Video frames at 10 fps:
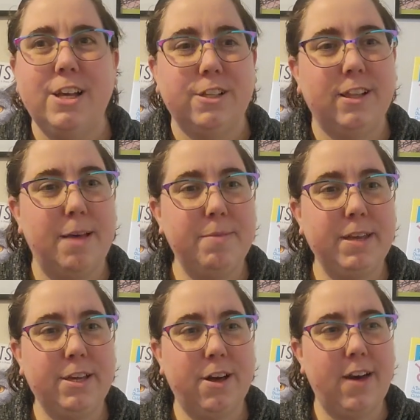So let
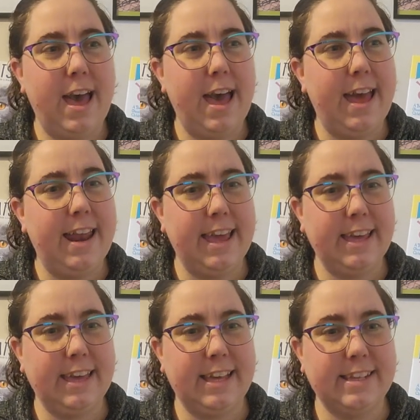me go ahead
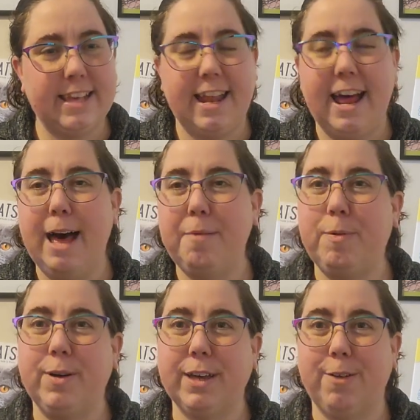and get set up.
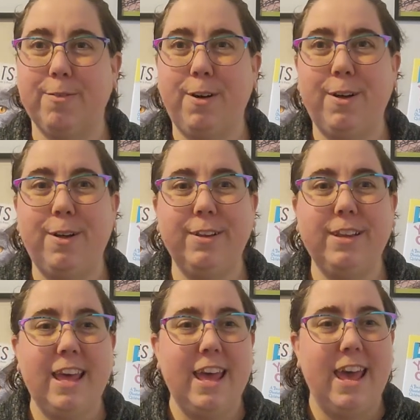We'll get rolled
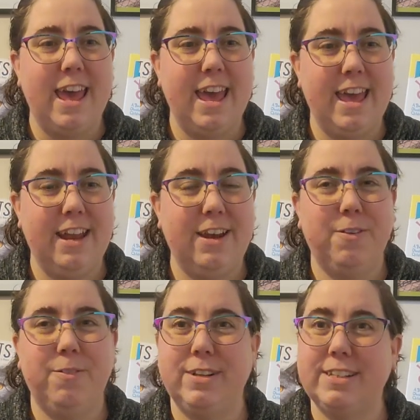and
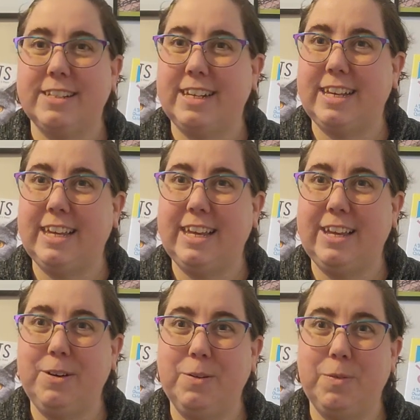we'll
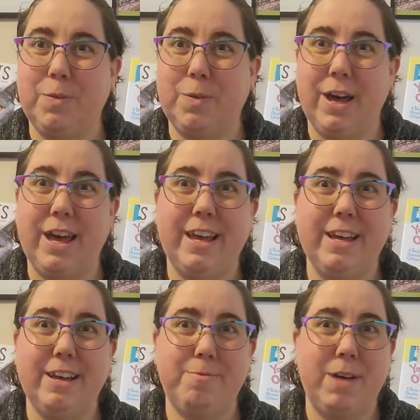see what
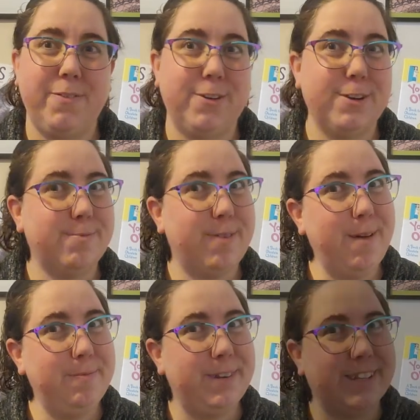my first
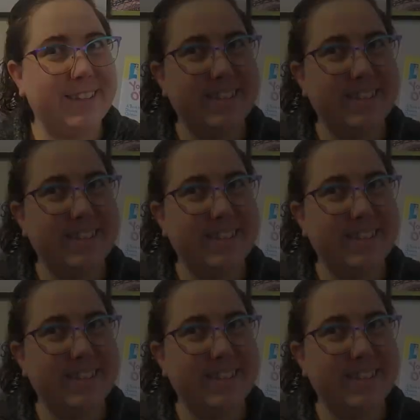prompt is.